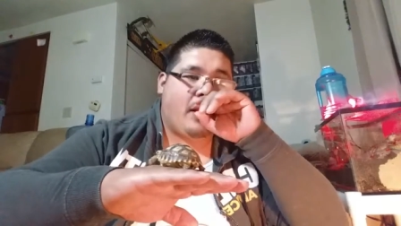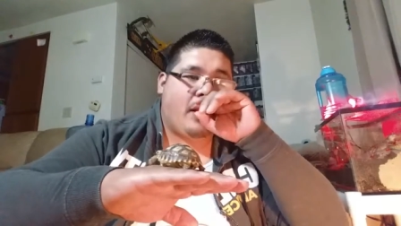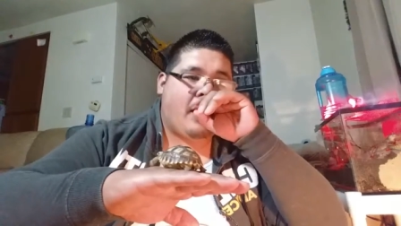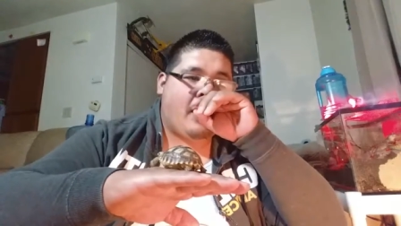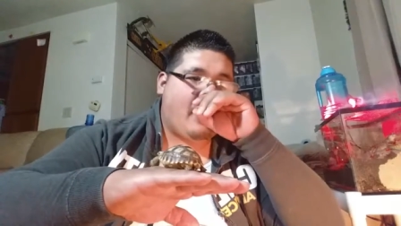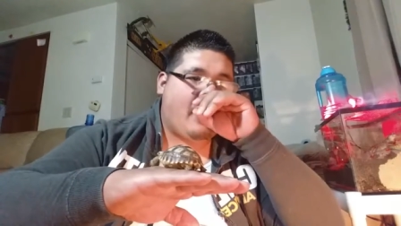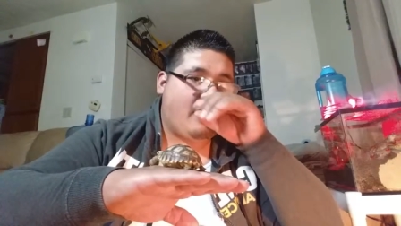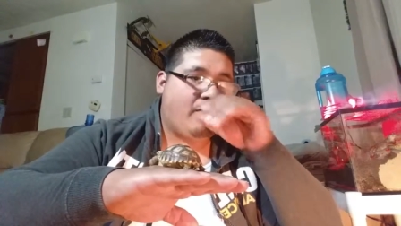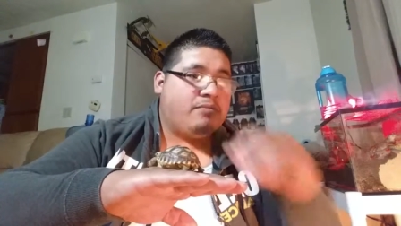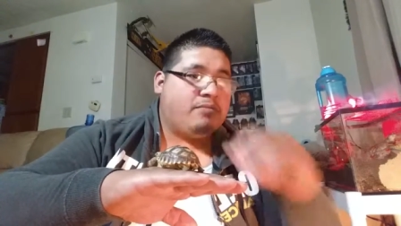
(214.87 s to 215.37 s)

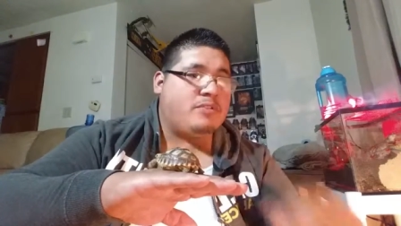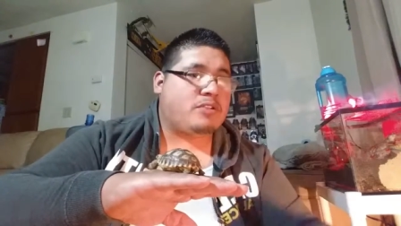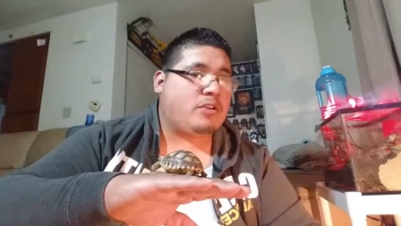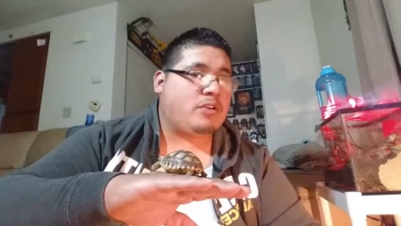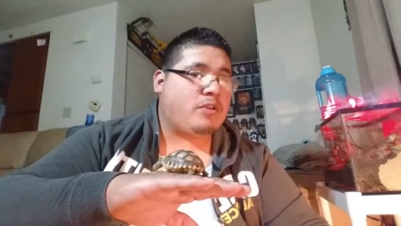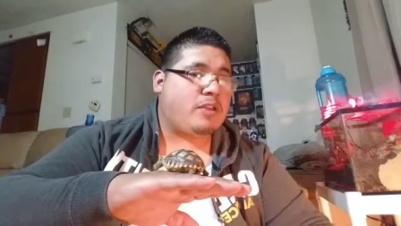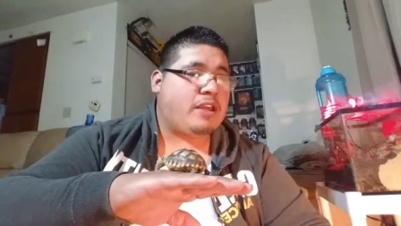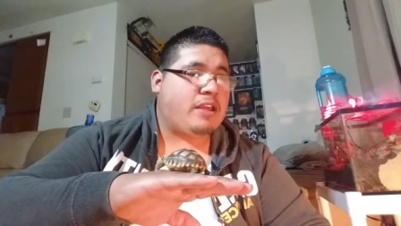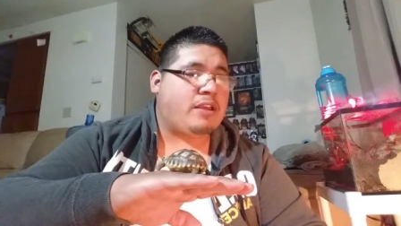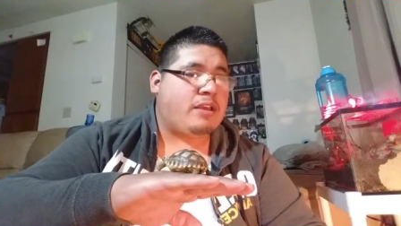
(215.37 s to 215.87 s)
um,
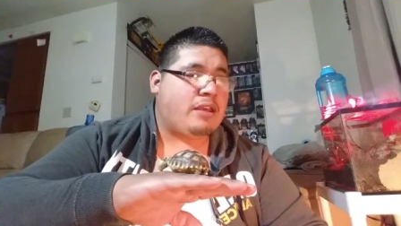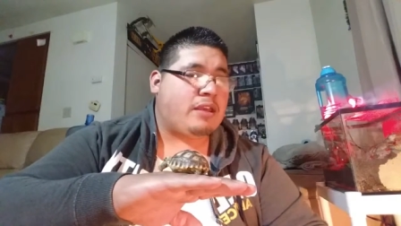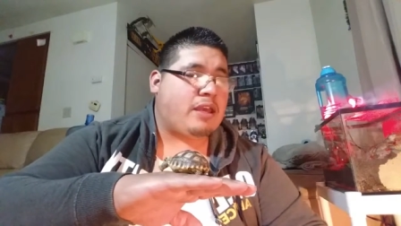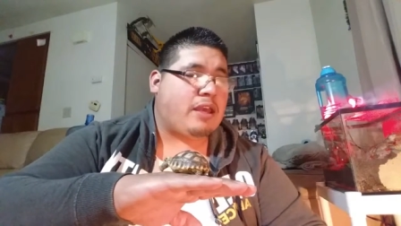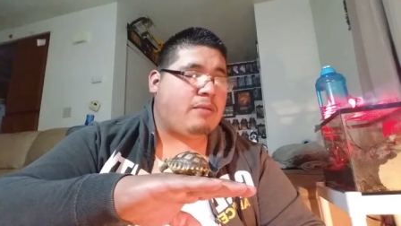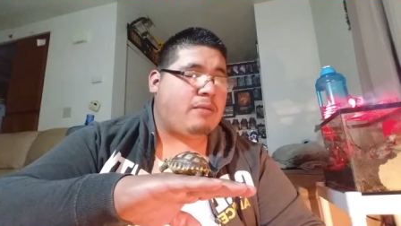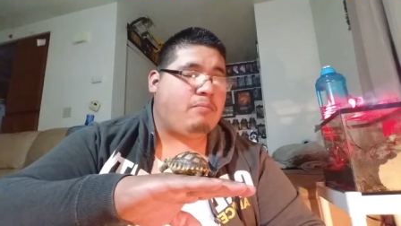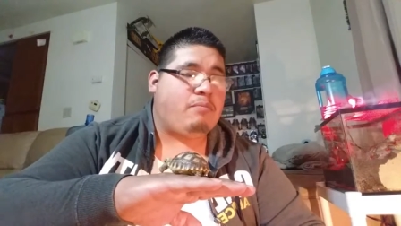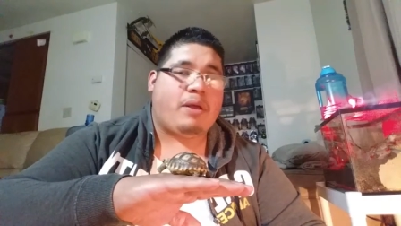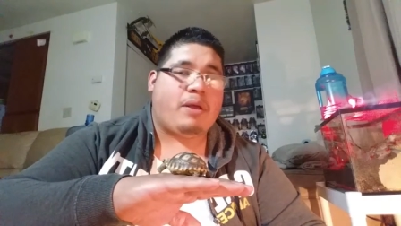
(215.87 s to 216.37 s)
so they can
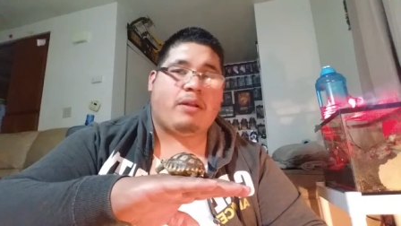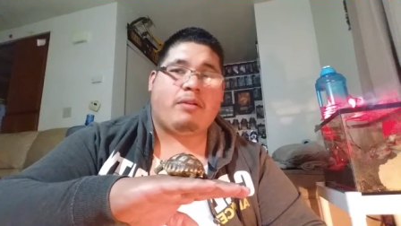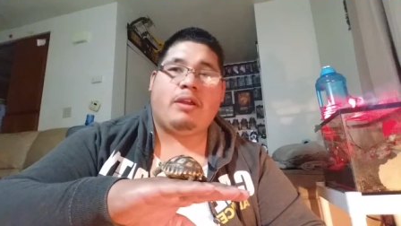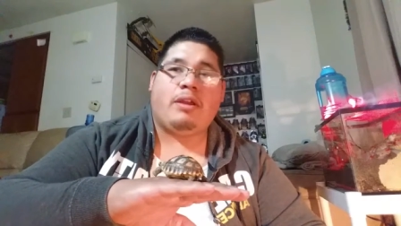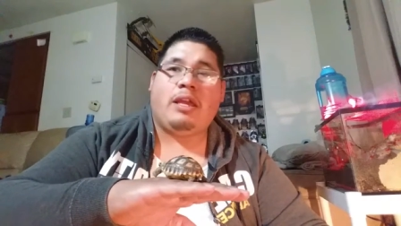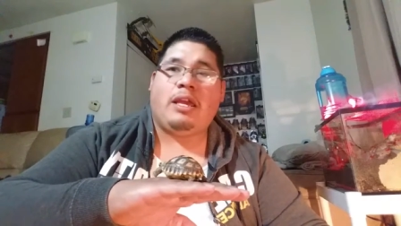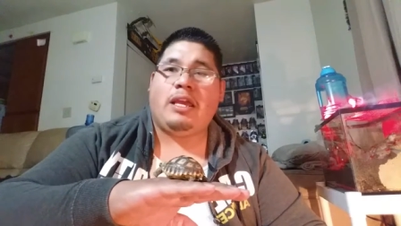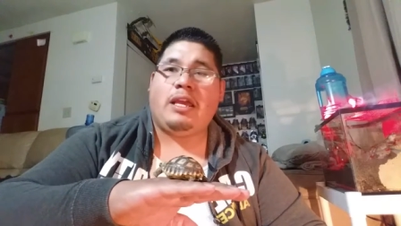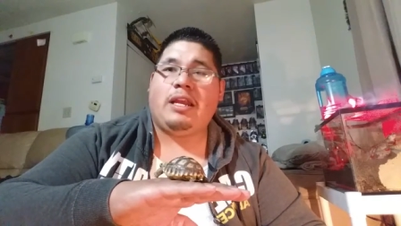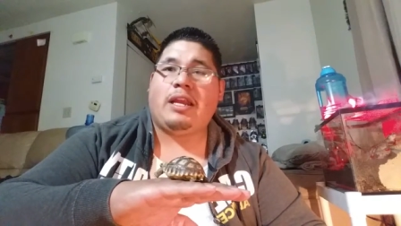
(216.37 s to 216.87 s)
get better
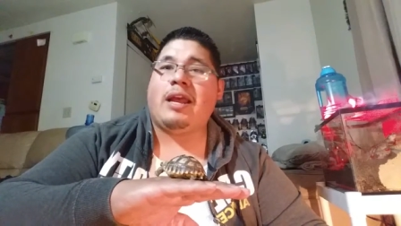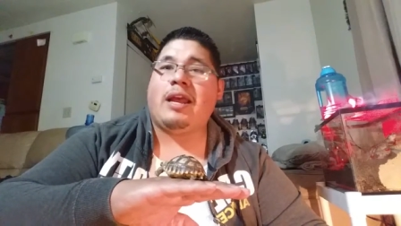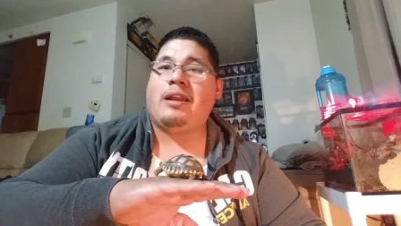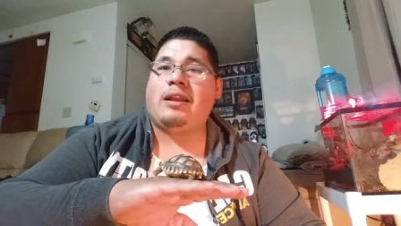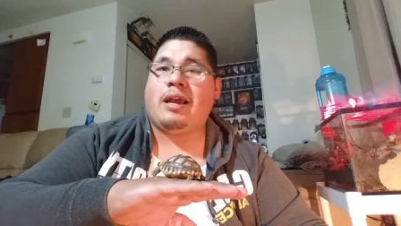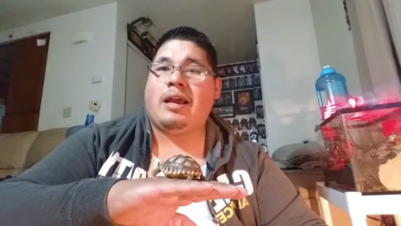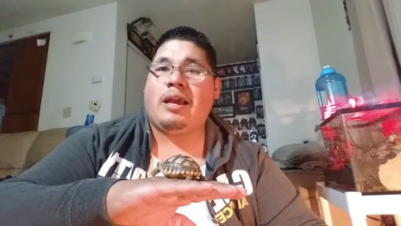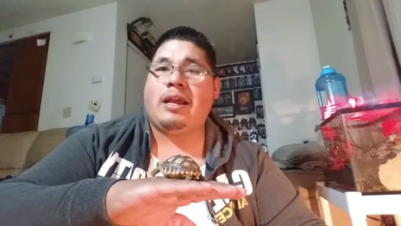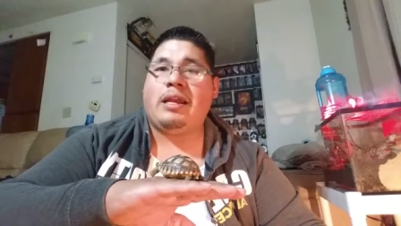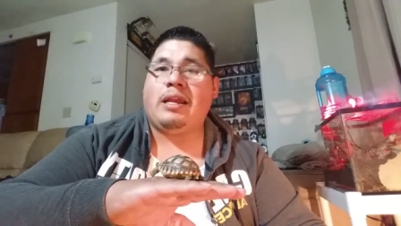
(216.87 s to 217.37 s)
heat
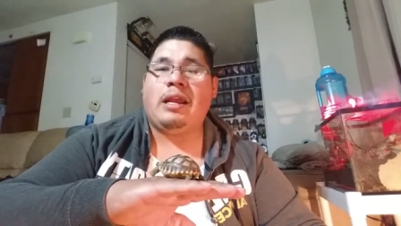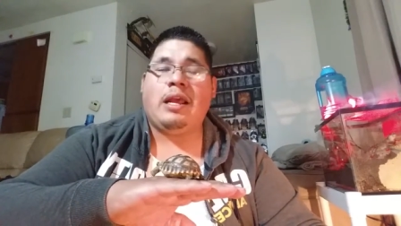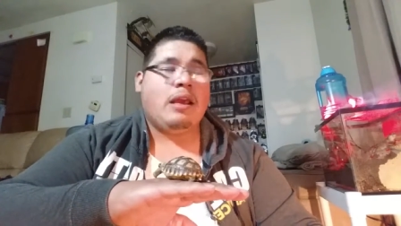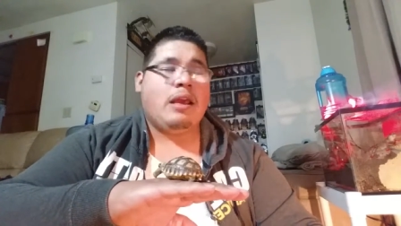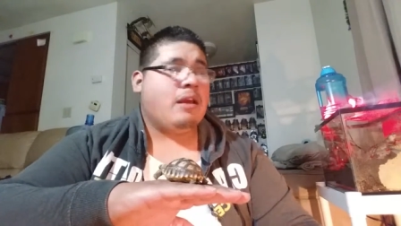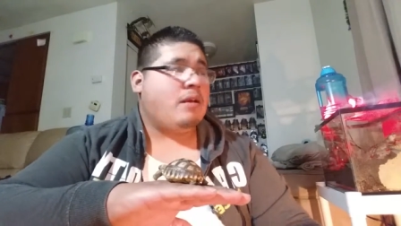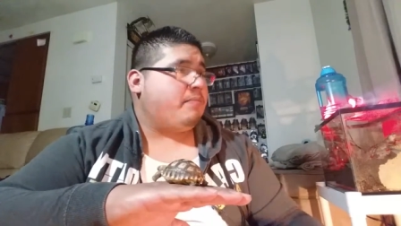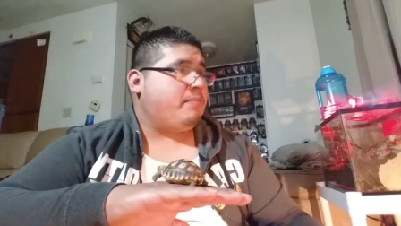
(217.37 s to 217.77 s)
at night